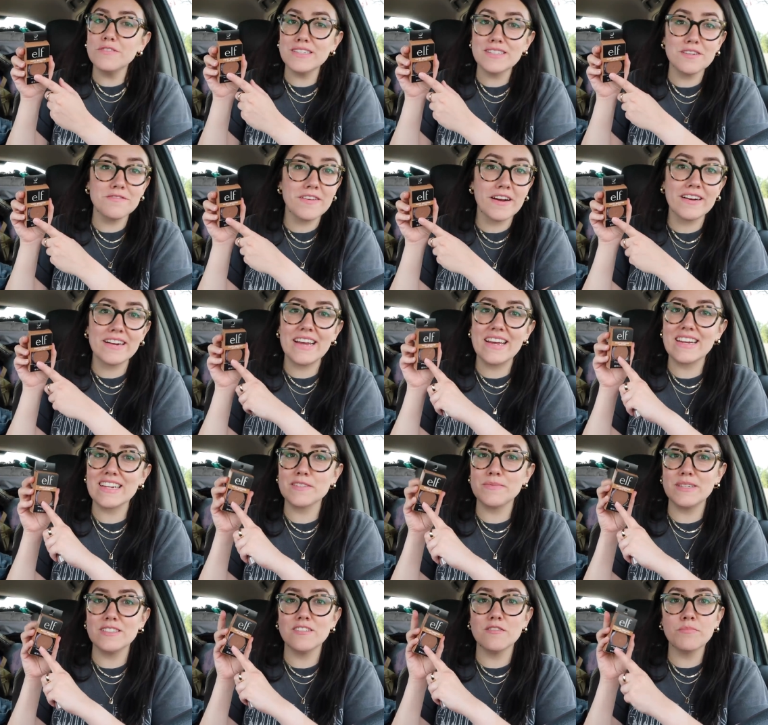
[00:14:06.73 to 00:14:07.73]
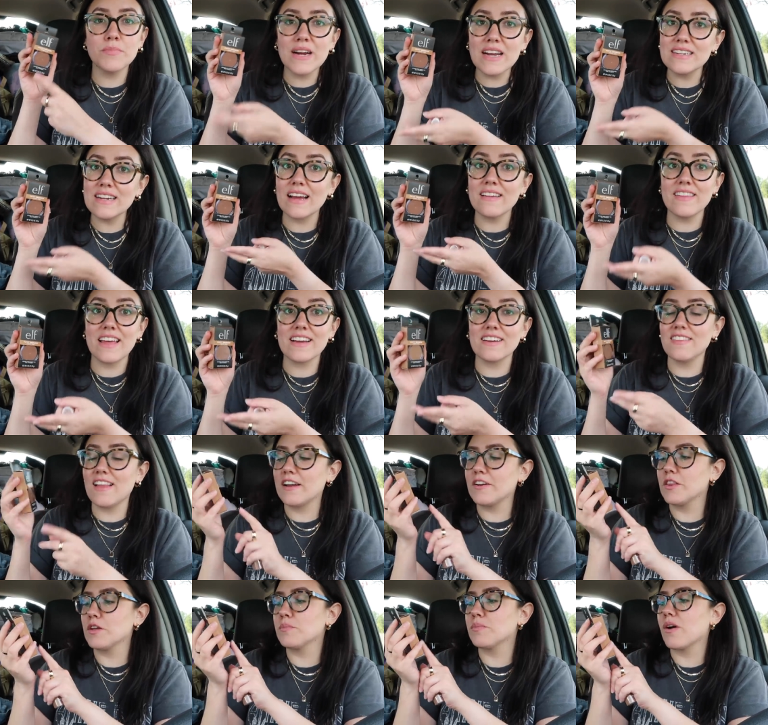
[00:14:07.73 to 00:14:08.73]
is a very inexpensive brand. I like a
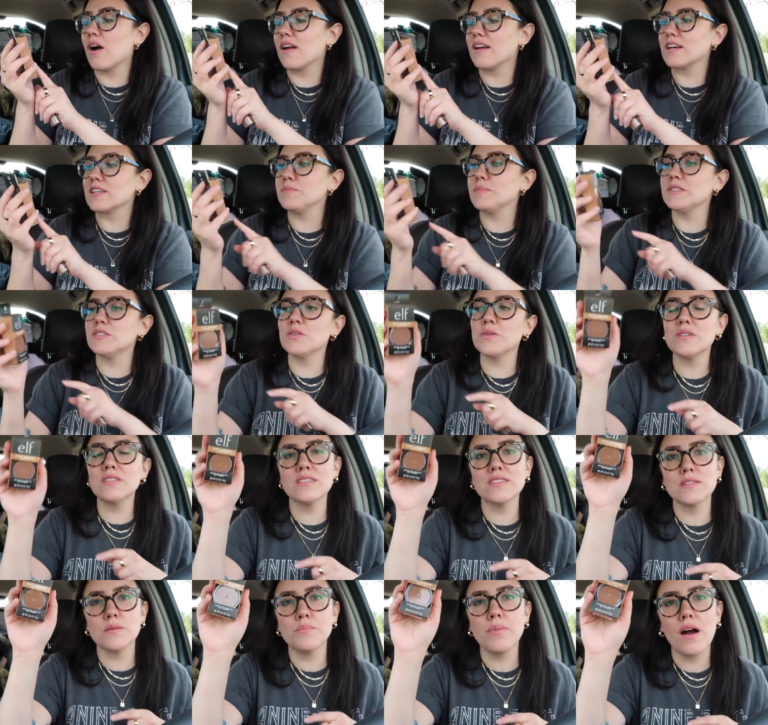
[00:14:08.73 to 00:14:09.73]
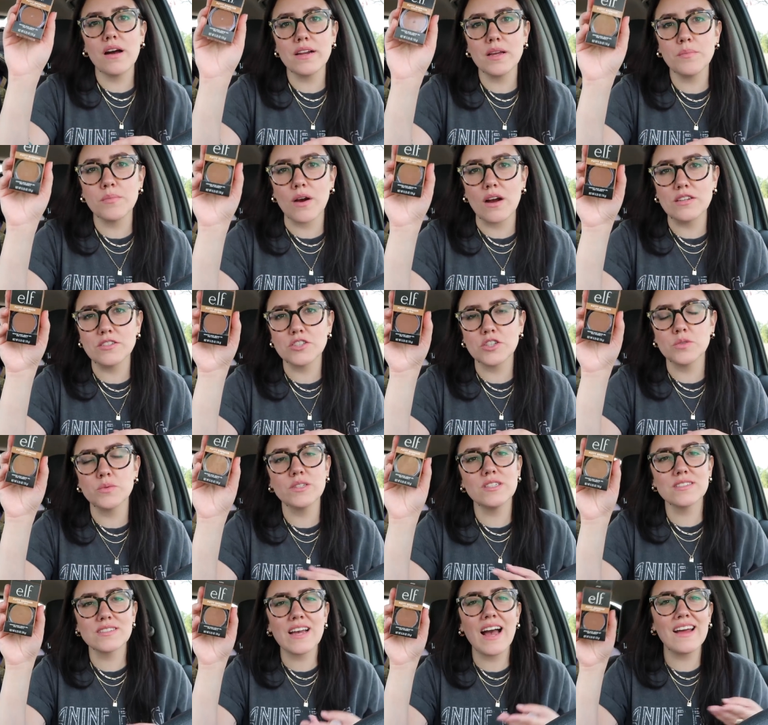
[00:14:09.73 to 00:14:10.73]
lot of their products, but so this is a putty bronzer,
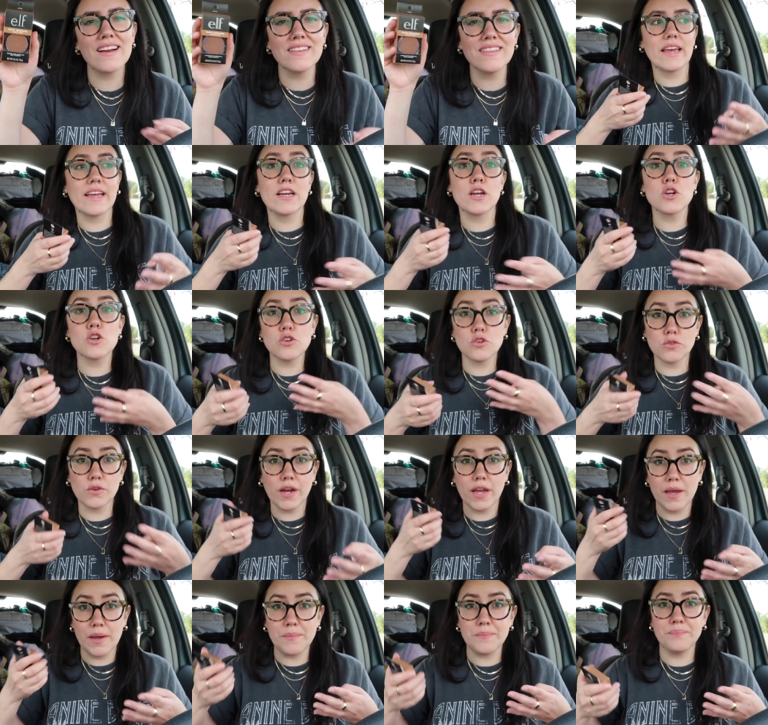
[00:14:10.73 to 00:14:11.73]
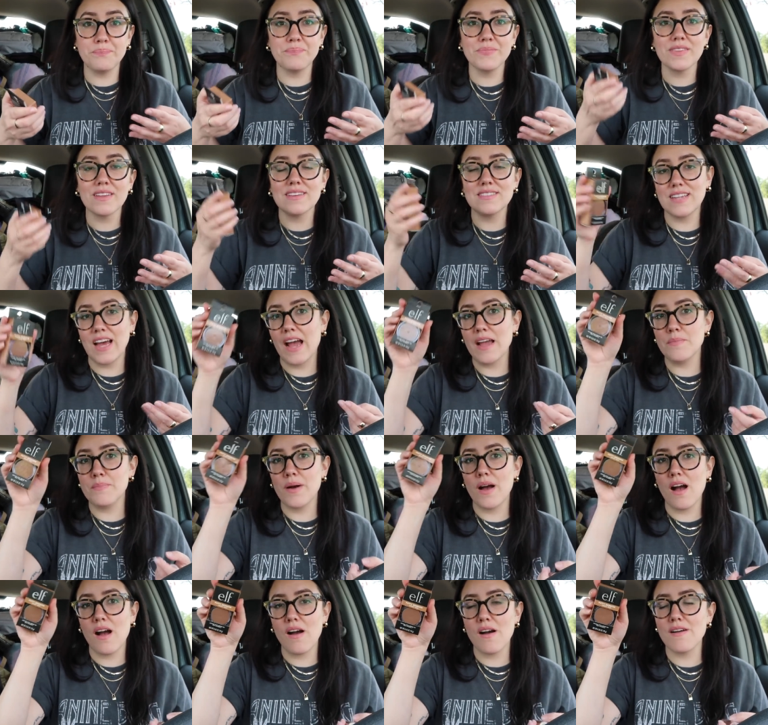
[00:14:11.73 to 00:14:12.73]
which is kind of like a cream type
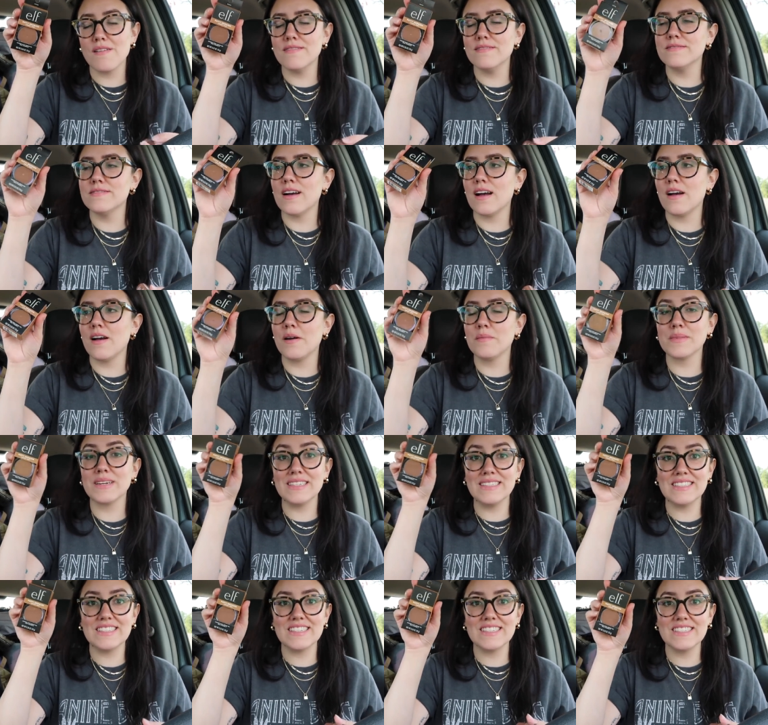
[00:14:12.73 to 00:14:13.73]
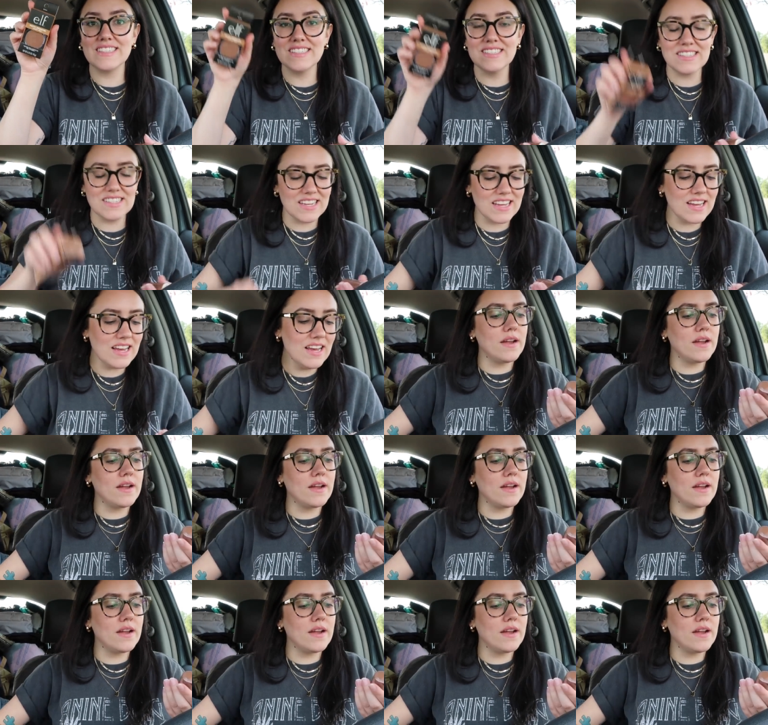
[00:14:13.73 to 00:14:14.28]
of consistency.